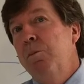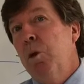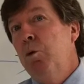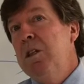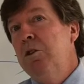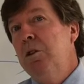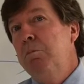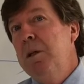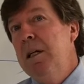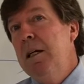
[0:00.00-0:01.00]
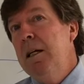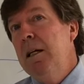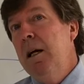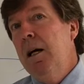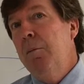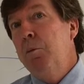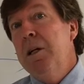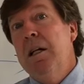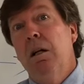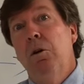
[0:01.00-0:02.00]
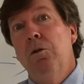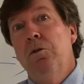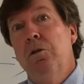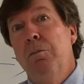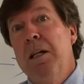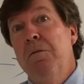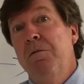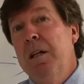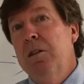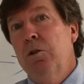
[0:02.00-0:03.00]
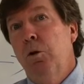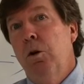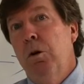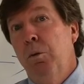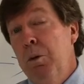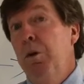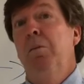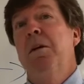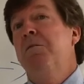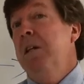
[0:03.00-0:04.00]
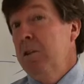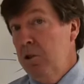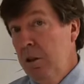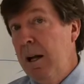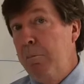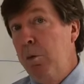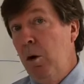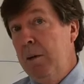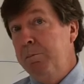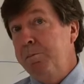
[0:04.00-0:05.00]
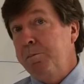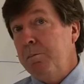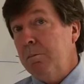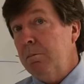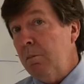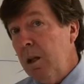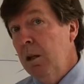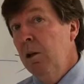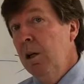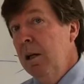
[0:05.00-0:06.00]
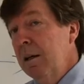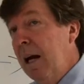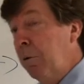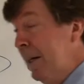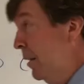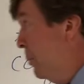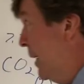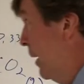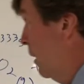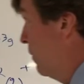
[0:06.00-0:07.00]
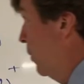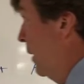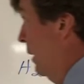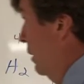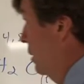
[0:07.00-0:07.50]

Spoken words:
we should be pretty close to being finished, or we will be finished at that point. Now we need to be careful here.